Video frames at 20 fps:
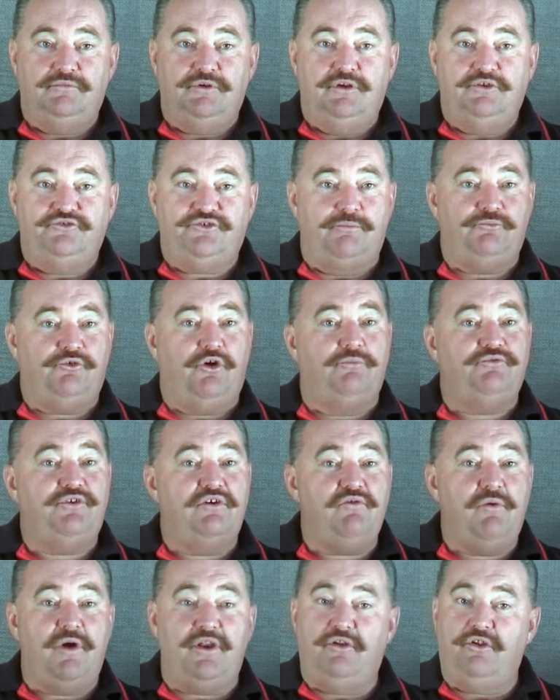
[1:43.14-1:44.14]
sometimes
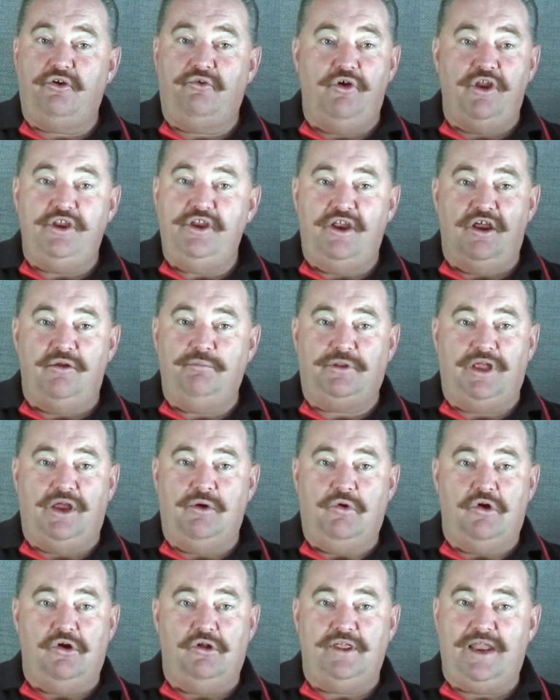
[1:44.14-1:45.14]
everyone will agree you don't play
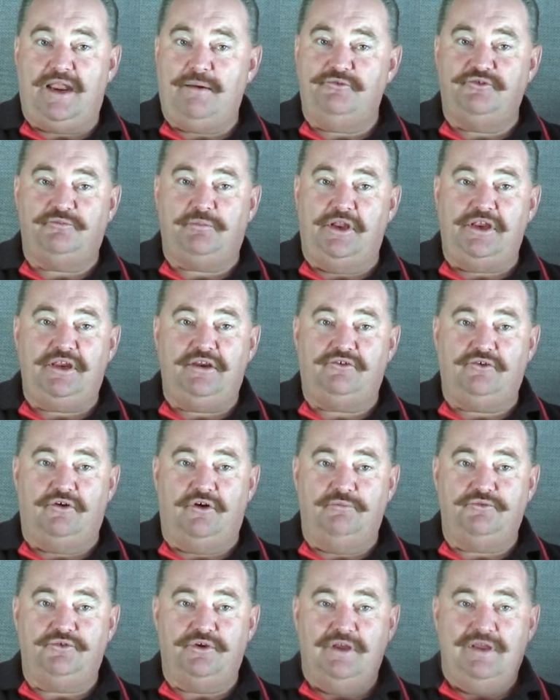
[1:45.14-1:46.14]
well. That happens plenty of times.